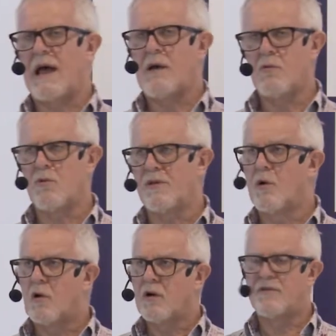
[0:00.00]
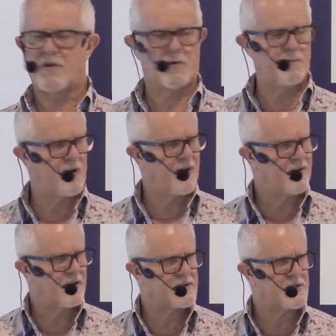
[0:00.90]
out with all of your
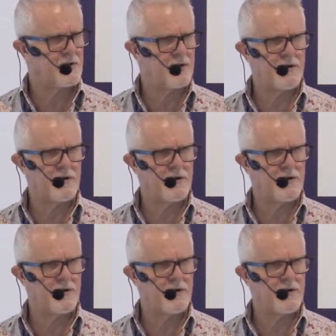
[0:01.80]
products, or are